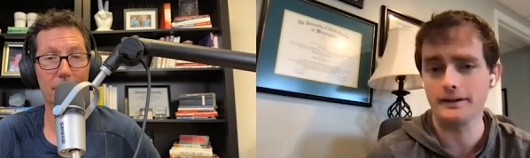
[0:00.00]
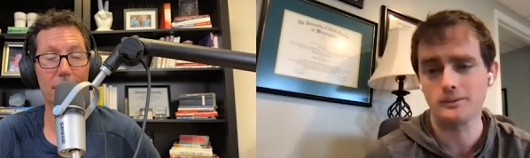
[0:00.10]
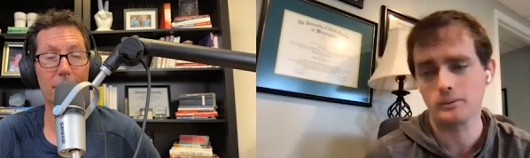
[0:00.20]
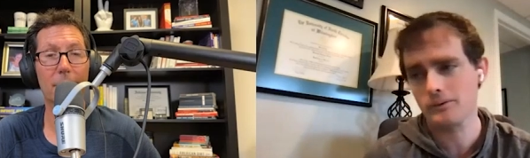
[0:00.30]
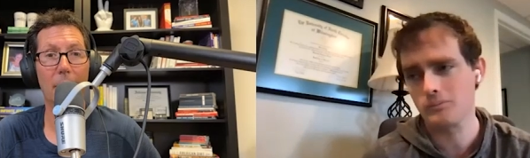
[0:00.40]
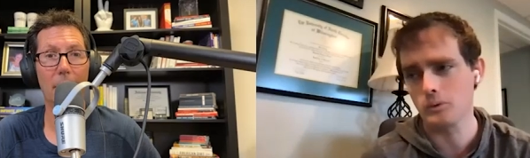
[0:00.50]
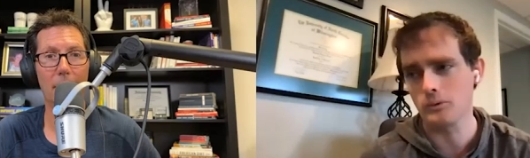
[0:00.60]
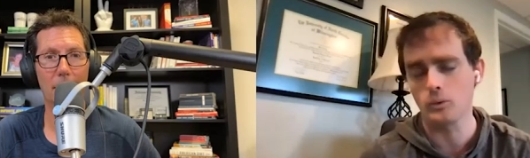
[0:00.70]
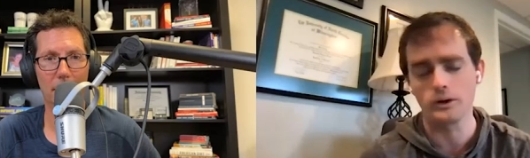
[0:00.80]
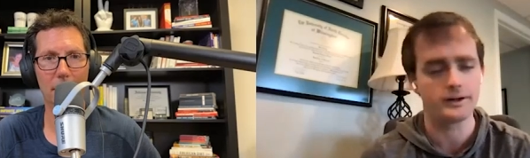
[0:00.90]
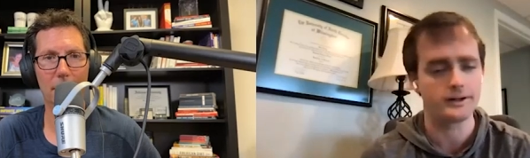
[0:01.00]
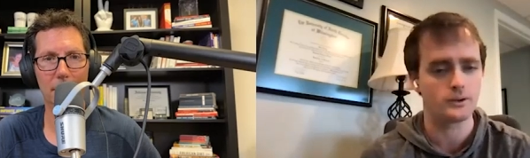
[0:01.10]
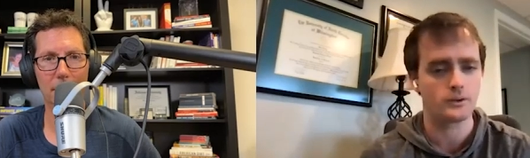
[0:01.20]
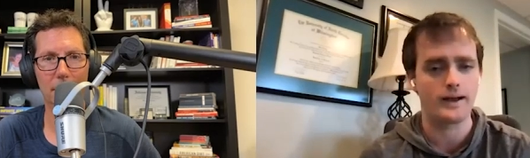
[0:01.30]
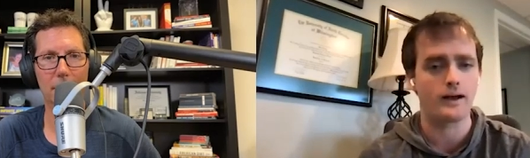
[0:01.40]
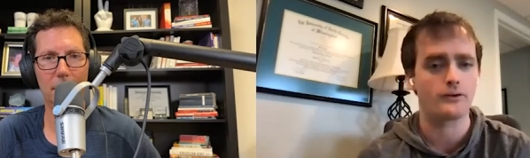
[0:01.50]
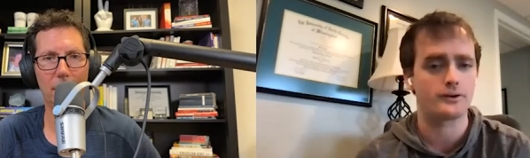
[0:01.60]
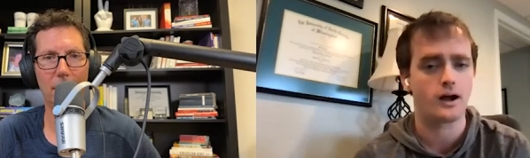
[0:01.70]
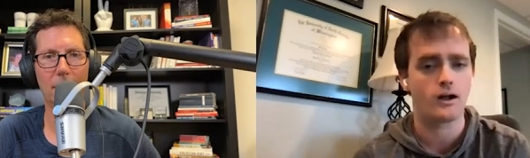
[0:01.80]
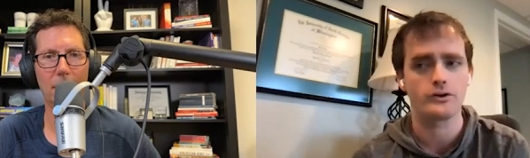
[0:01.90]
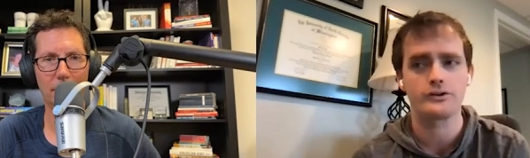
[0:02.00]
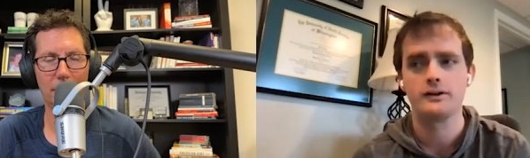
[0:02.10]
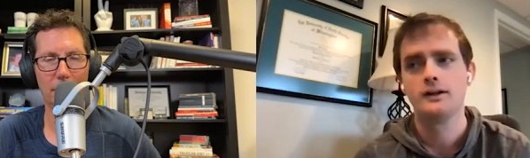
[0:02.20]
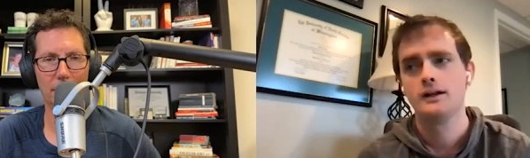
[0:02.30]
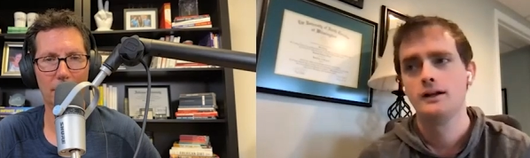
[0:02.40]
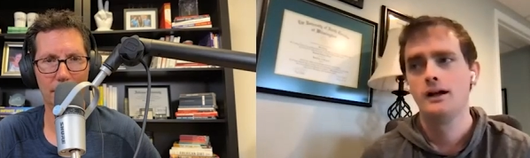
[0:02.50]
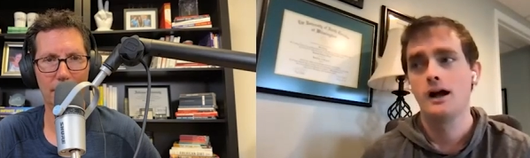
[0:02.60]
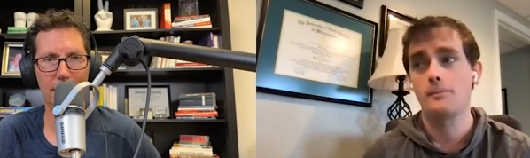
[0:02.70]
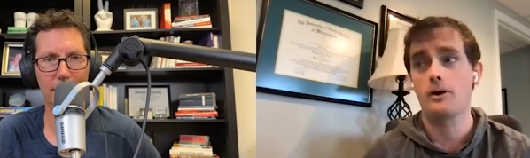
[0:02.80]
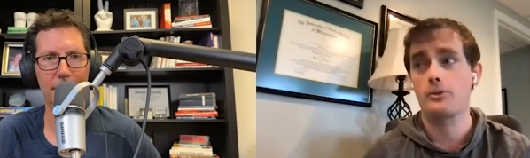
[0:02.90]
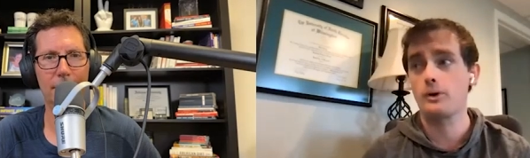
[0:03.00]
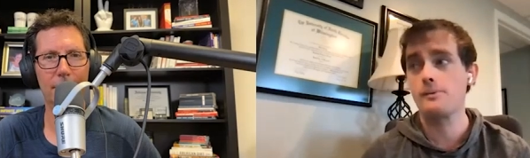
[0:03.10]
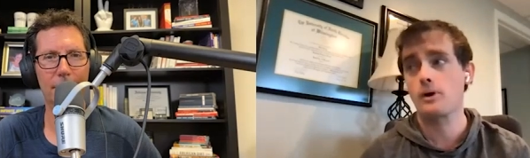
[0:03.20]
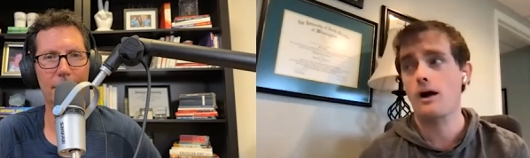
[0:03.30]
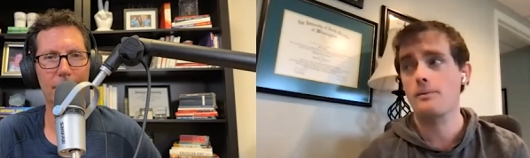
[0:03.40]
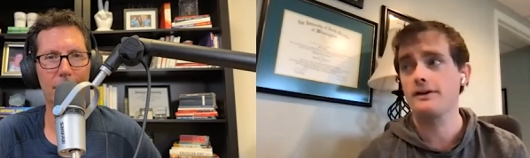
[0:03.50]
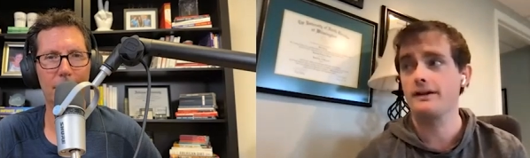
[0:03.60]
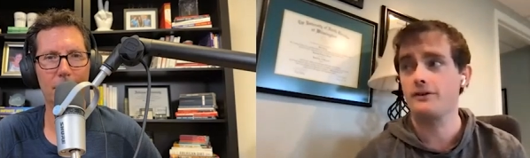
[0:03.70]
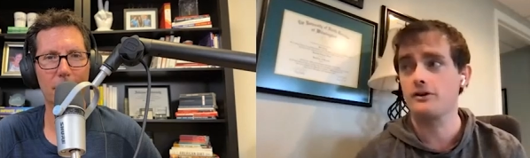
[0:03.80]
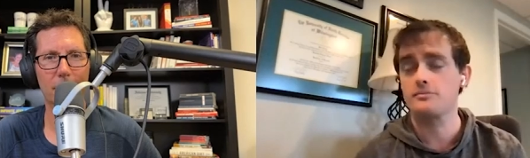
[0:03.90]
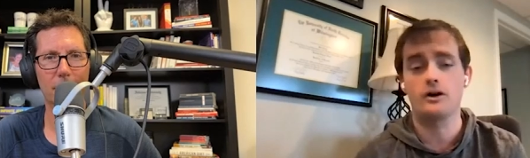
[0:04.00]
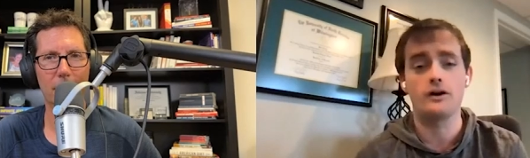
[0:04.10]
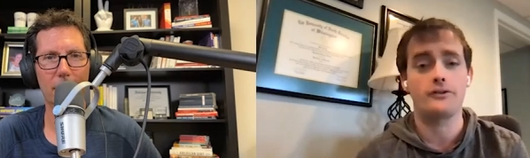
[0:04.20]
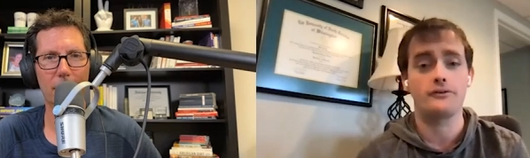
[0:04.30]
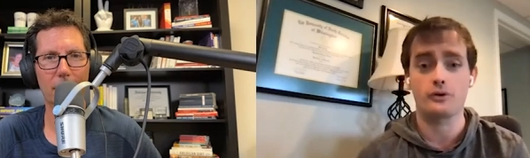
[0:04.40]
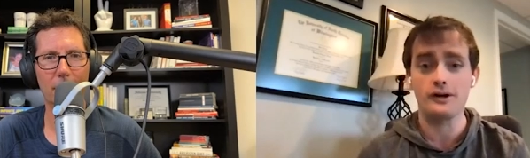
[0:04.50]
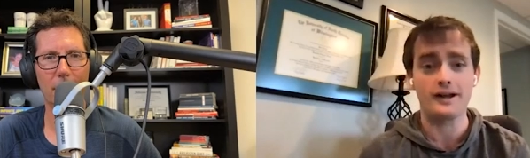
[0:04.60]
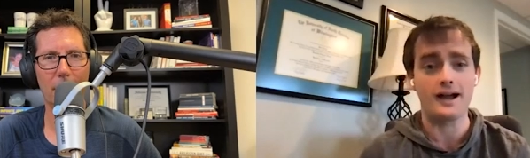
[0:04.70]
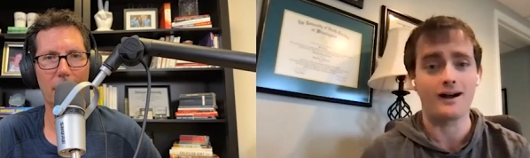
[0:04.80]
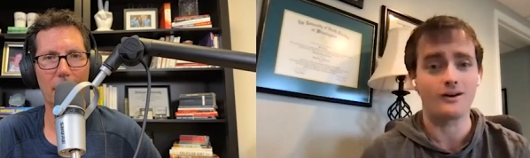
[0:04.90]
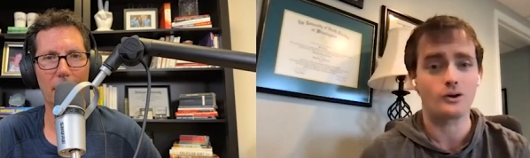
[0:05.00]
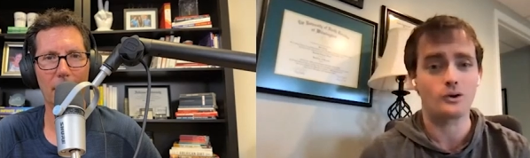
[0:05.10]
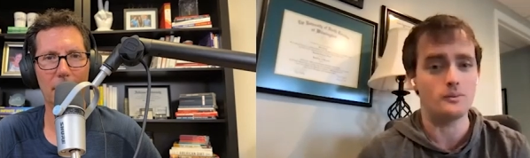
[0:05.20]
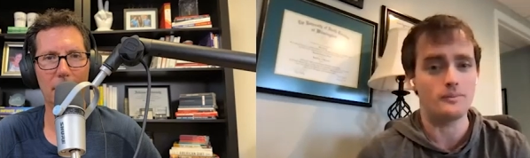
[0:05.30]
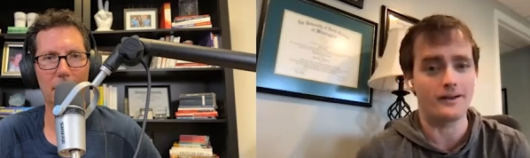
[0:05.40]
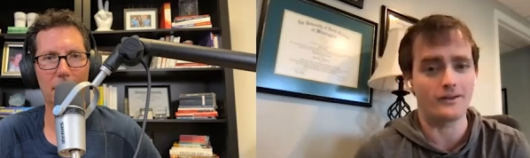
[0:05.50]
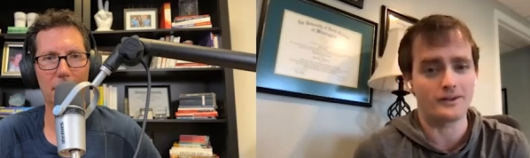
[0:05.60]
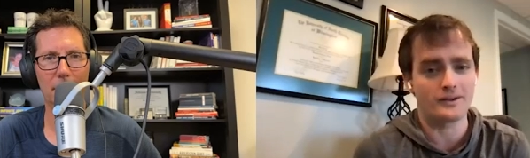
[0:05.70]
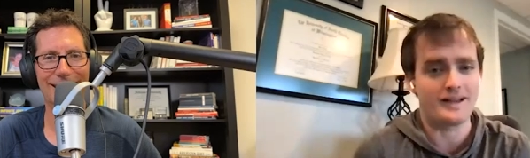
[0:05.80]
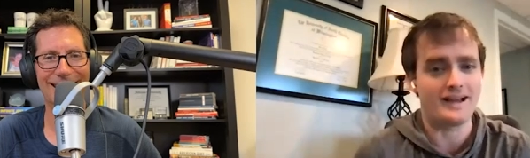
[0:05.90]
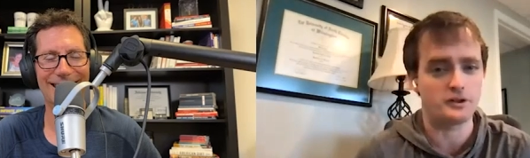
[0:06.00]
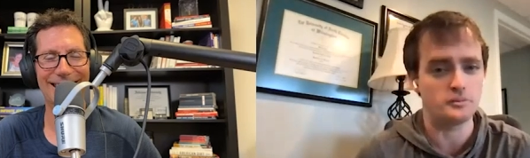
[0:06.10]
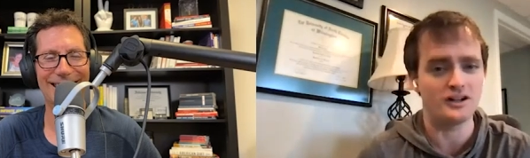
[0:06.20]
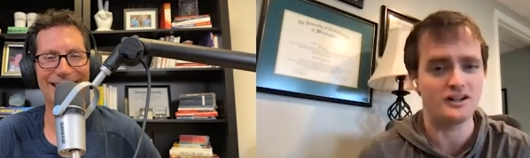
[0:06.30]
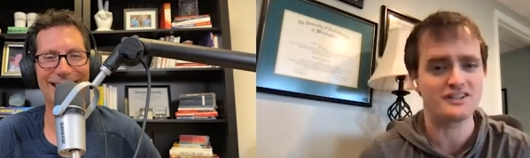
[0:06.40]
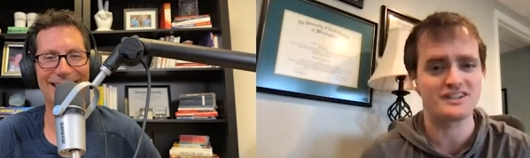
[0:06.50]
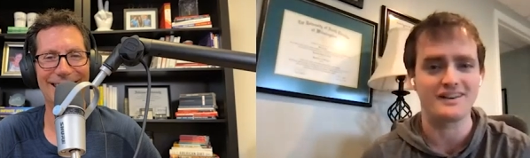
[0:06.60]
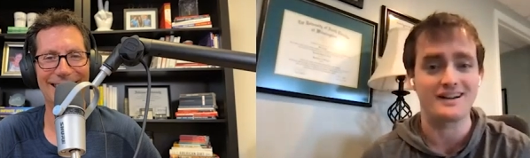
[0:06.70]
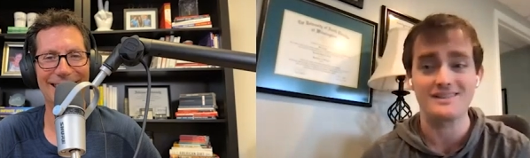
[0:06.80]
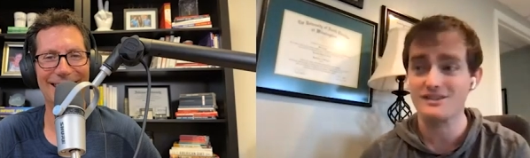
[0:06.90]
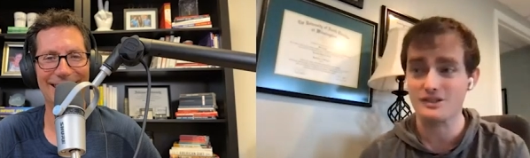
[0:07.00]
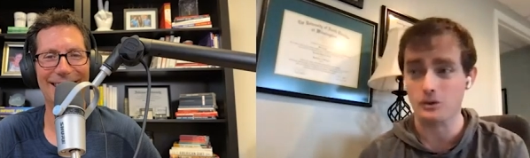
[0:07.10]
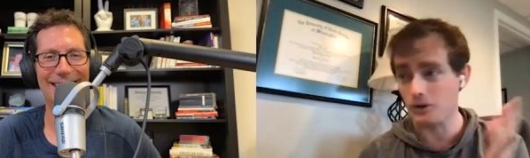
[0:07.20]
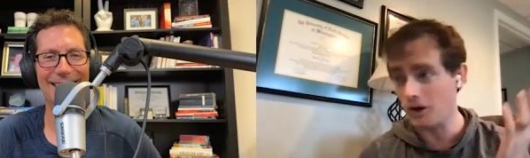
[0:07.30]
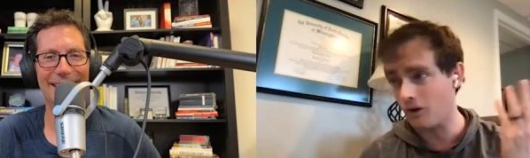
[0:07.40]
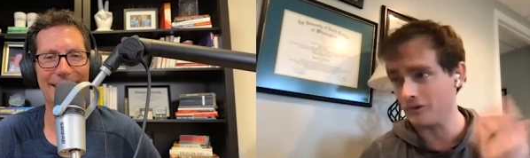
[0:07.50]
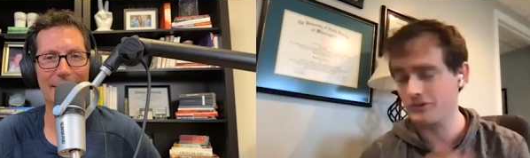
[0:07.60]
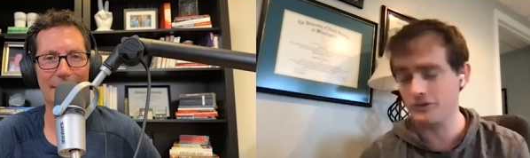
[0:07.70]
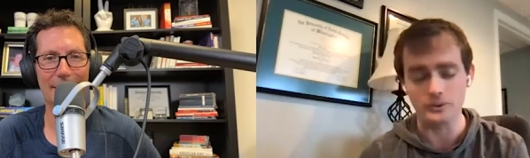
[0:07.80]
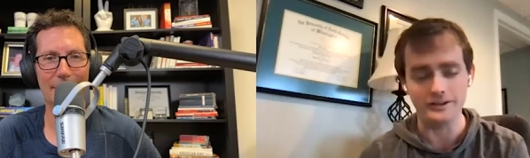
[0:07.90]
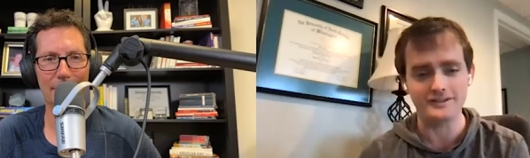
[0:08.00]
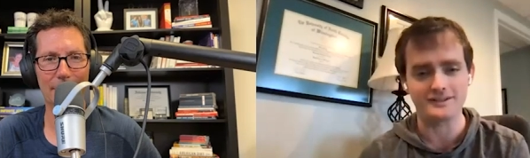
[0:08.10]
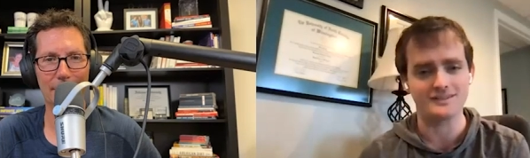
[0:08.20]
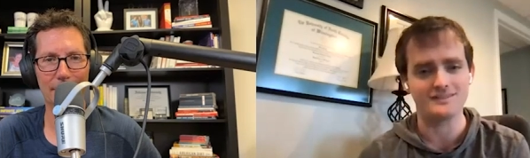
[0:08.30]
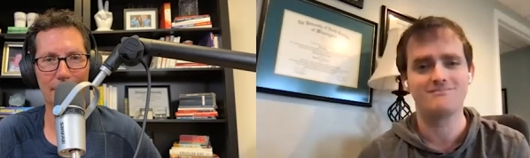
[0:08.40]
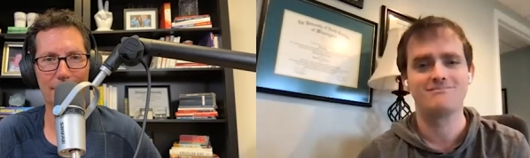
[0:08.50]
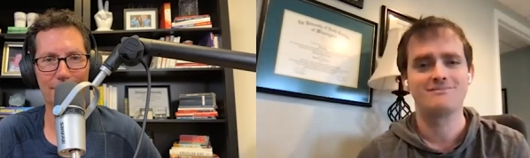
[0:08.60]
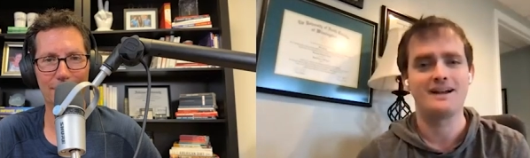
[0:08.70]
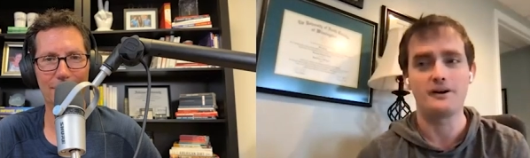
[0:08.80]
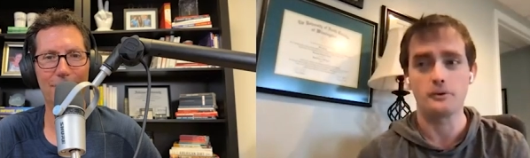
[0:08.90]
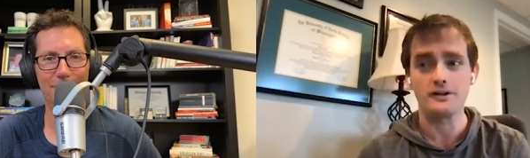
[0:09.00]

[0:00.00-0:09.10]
Speaker 1: did with one deal, $1,000. I bought 3 properties that first month and freaked out, quit mailing because I had too much, and then I sold it all in 2 weeks and had